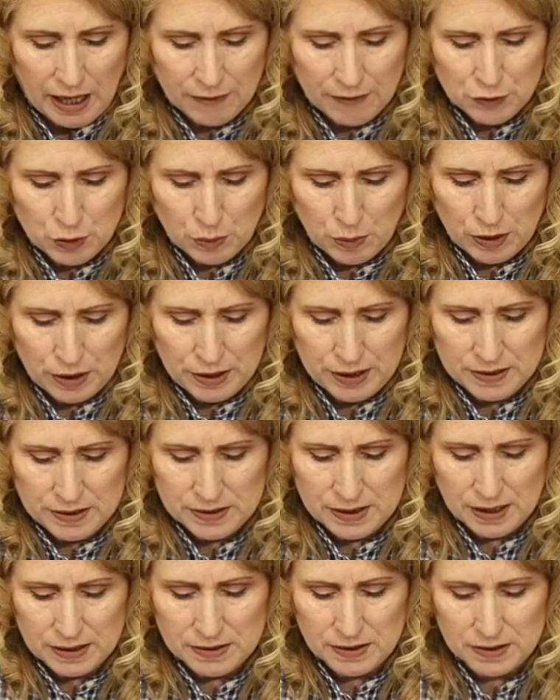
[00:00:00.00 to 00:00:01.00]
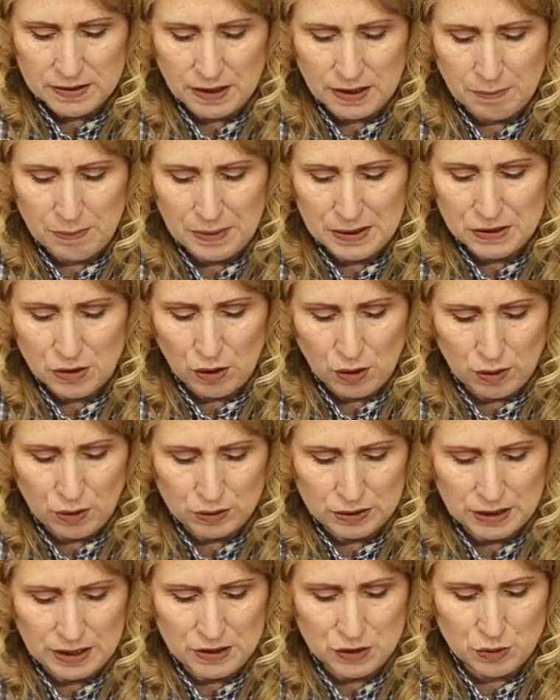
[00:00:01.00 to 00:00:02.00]
Afterward, his senses had been
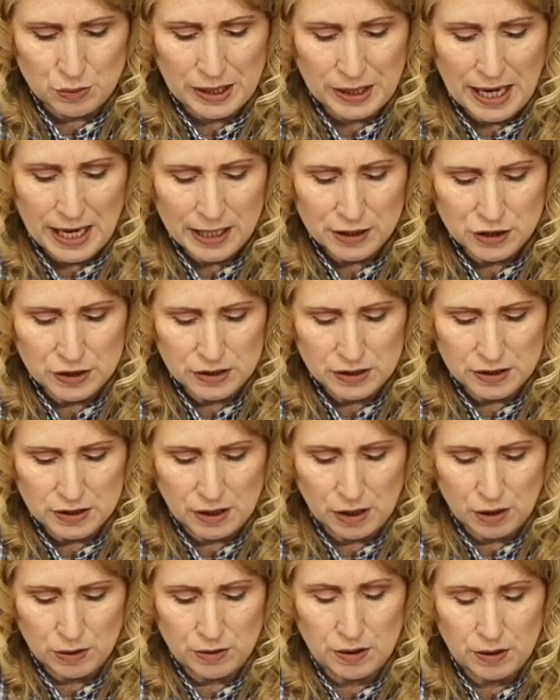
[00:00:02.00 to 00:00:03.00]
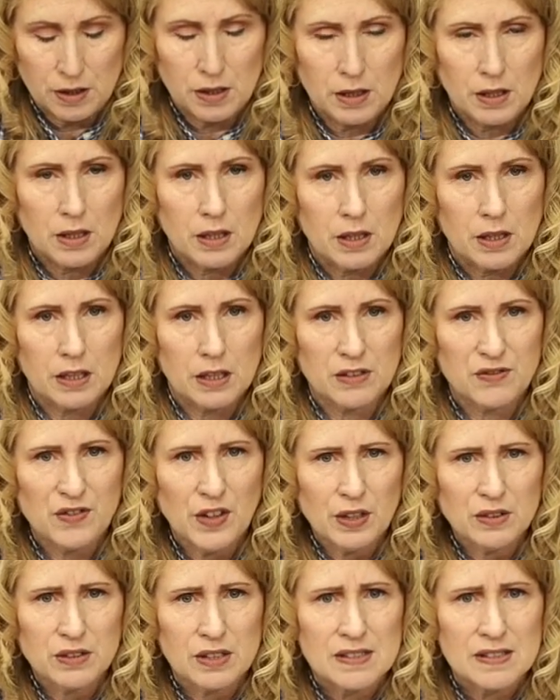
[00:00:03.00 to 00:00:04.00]
dulled and his reaction slowed. He
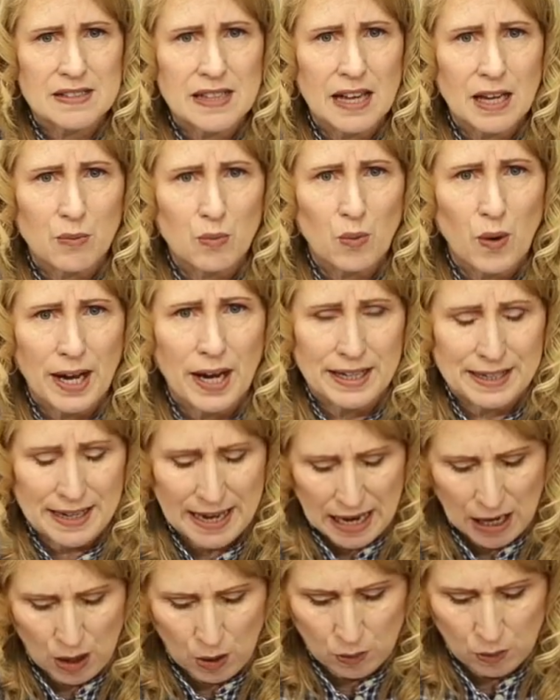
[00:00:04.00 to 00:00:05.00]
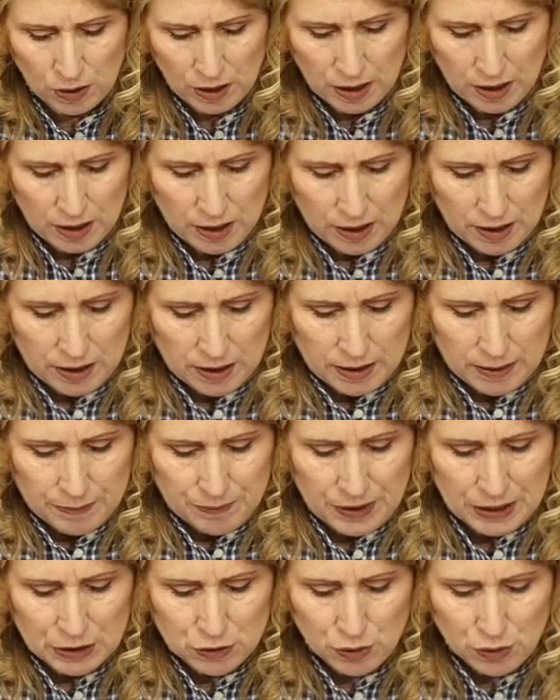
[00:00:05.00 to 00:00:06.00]
felt the same way now.
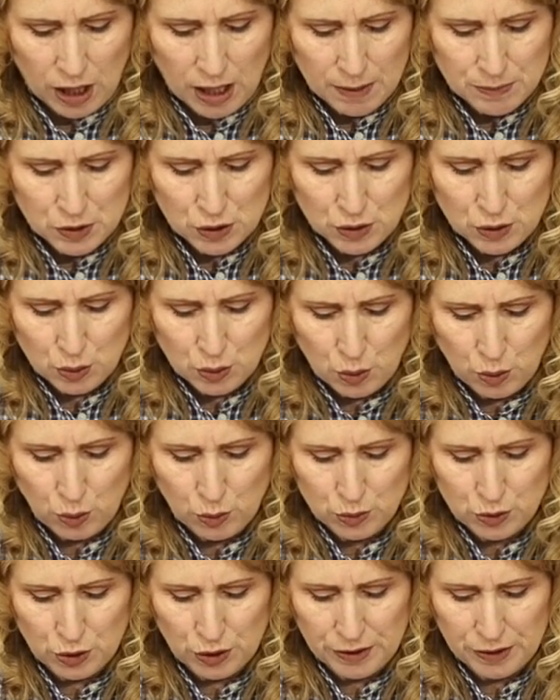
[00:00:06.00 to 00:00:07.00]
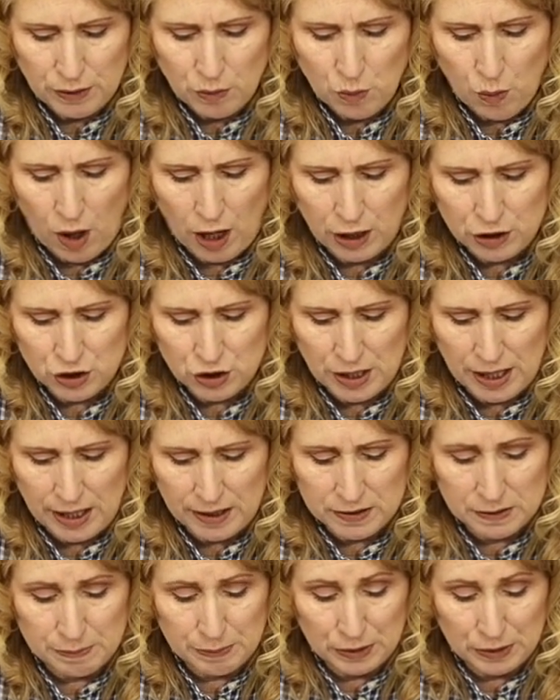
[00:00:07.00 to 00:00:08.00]
He dropped to the cool dirt and watched
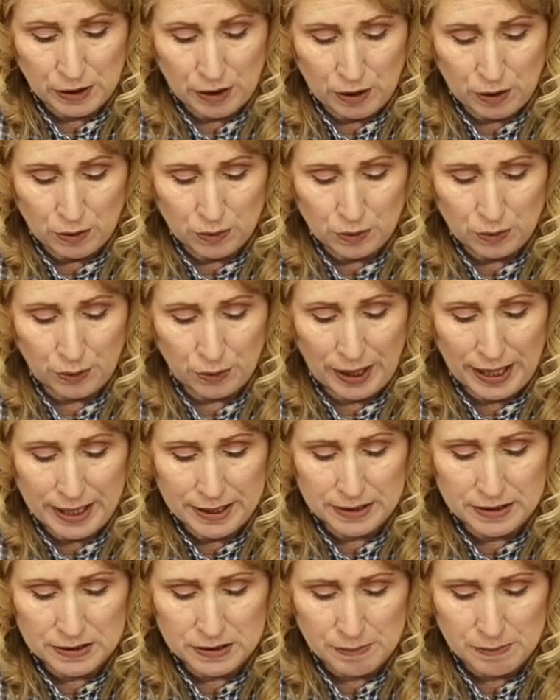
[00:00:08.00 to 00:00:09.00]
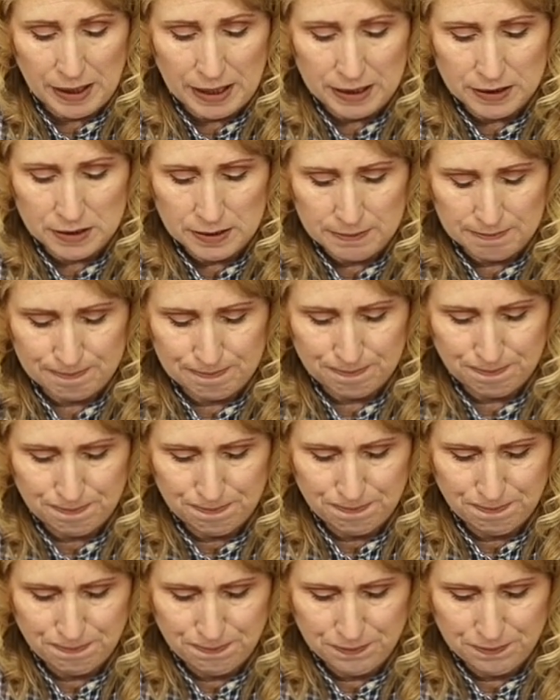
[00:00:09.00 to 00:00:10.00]
as, below, Gray and his mate
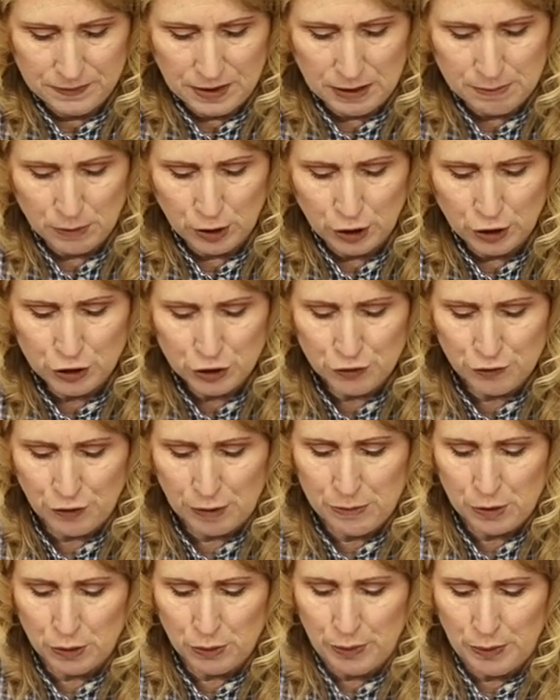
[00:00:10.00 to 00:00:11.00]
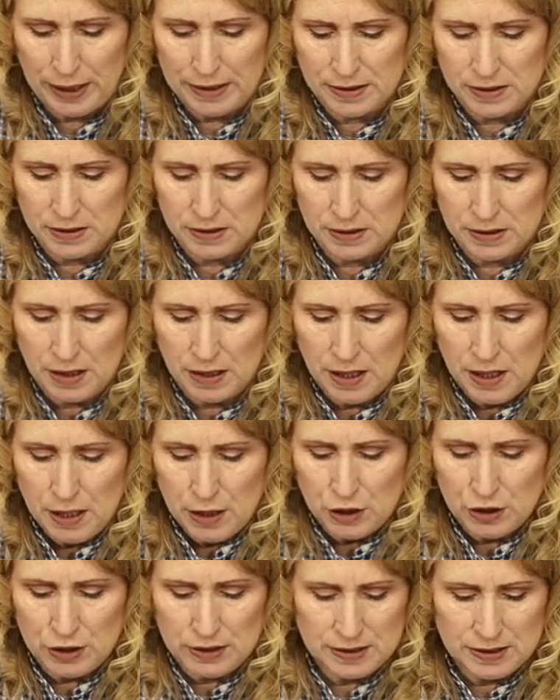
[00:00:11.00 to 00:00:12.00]
emerged from their rests
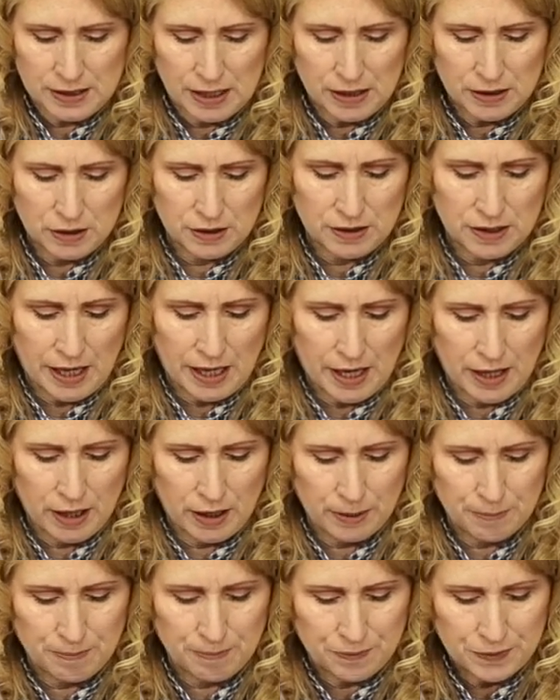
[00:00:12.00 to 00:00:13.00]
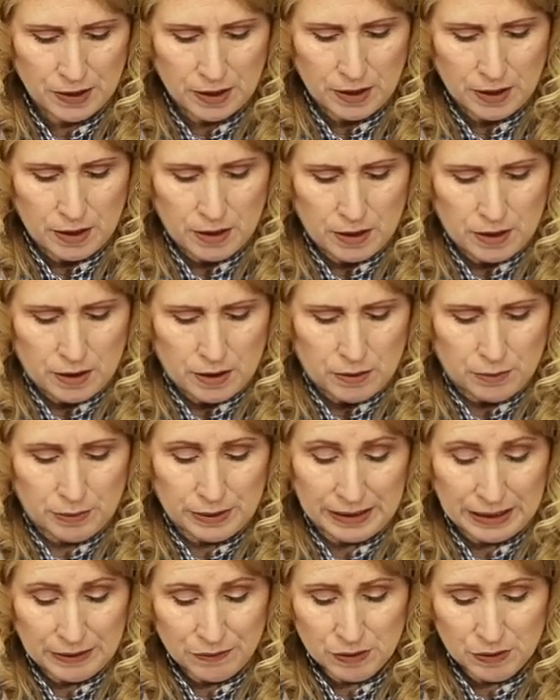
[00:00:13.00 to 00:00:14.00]
to scent the air,
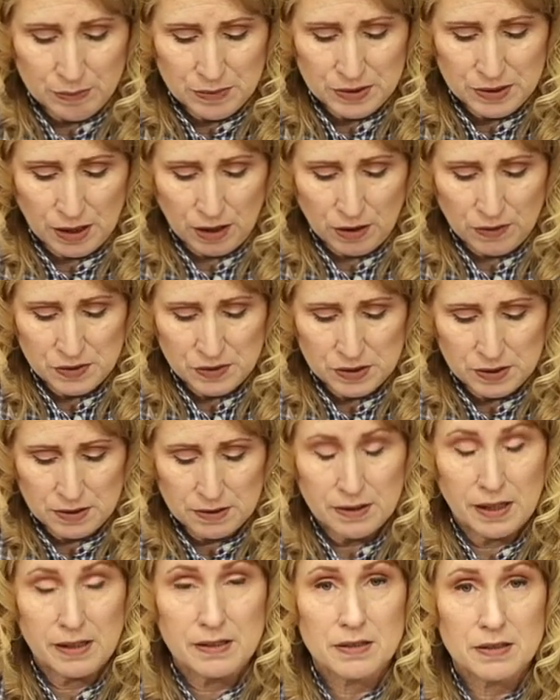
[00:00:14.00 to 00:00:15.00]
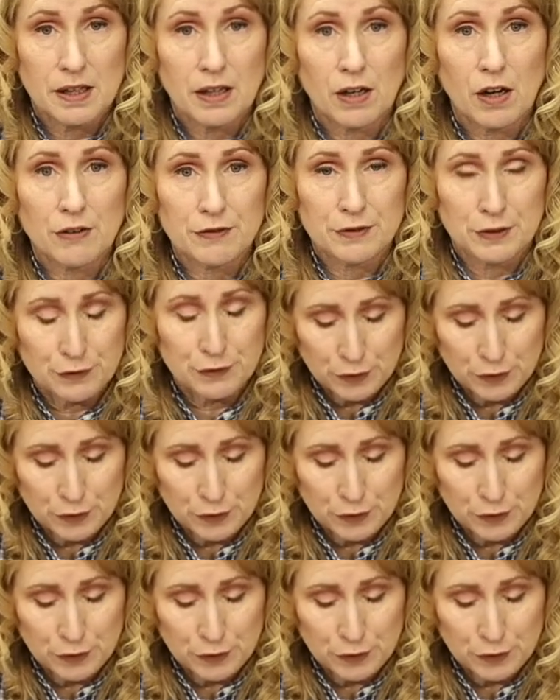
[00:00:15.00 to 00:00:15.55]
relieved themselves, then set off for